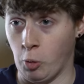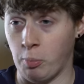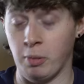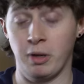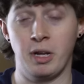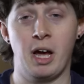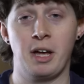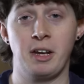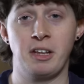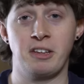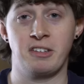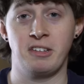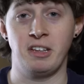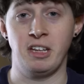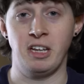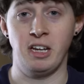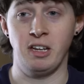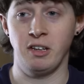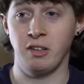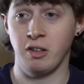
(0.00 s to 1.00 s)
open on a
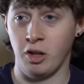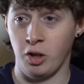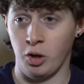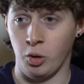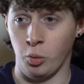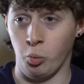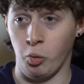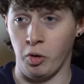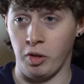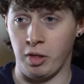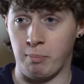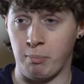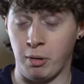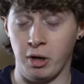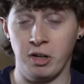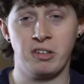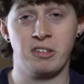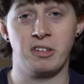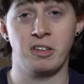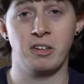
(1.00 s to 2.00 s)
scene with a
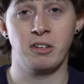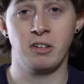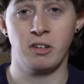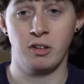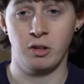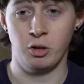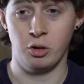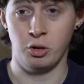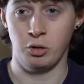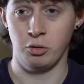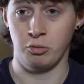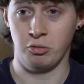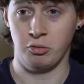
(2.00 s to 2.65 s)
person